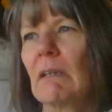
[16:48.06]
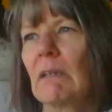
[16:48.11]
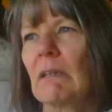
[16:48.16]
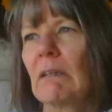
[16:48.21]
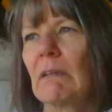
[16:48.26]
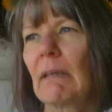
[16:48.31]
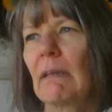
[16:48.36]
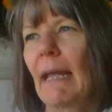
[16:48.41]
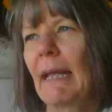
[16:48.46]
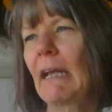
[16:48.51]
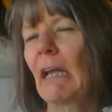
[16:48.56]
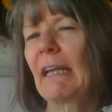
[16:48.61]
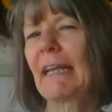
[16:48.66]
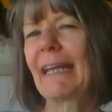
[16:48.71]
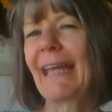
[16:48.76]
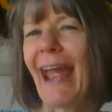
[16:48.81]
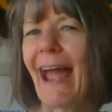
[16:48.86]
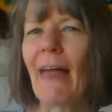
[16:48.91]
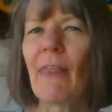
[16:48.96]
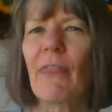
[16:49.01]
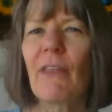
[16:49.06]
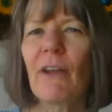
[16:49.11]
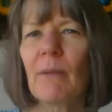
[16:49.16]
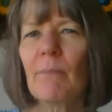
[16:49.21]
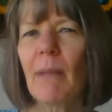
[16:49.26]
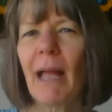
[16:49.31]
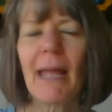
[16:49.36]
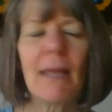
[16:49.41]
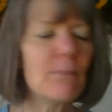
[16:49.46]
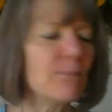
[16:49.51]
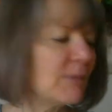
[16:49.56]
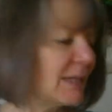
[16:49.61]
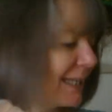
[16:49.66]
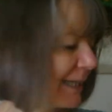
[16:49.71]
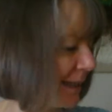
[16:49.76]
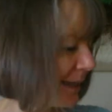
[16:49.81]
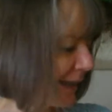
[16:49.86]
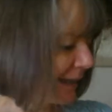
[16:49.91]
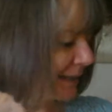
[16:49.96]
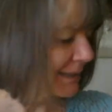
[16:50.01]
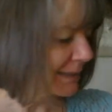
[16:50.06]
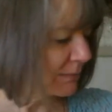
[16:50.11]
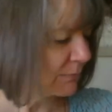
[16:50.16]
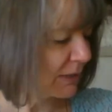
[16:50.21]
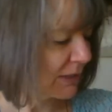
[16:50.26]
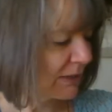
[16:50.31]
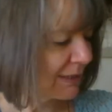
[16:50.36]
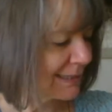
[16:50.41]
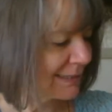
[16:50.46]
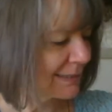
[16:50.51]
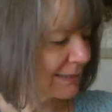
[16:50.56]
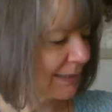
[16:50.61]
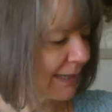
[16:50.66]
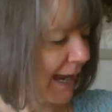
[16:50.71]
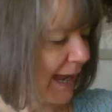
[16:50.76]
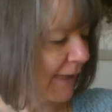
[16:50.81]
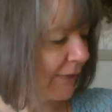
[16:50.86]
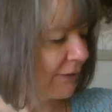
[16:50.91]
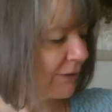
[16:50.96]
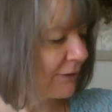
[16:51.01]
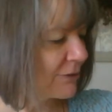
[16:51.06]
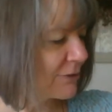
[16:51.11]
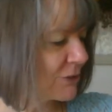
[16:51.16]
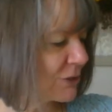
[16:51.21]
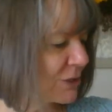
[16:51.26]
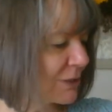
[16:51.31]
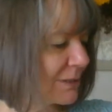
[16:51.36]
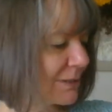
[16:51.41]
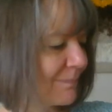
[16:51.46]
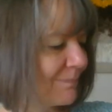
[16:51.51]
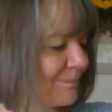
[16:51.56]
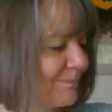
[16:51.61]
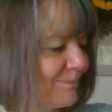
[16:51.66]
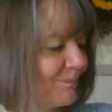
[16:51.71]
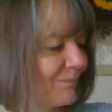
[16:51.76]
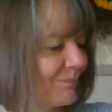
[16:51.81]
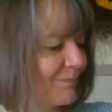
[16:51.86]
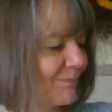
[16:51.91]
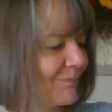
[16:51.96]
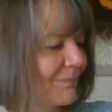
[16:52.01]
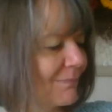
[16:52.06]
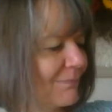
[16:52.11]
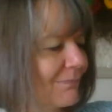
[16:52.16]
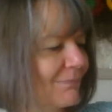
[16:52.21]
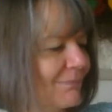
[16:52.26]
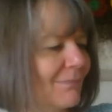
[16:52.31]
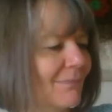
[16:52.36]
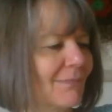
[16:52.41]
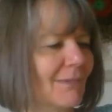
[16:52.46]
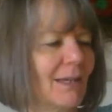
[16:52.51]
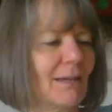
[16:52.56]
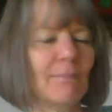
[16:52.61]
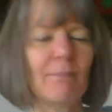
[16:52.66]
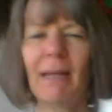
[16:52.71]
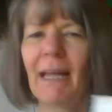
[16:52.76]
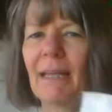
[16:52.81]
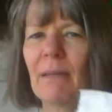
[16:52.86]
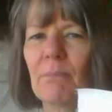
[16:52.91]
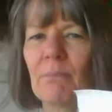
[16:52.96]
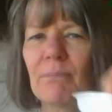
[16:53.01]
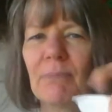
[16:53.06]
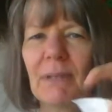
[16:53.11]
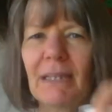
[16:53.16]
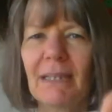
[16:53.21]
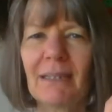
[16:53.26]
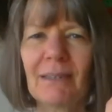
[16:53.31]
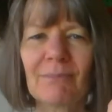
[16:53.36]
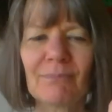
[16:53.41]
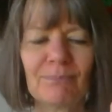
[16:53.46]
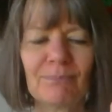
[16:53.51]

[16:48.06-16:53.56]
like a gather might be, like some of these gathers might be.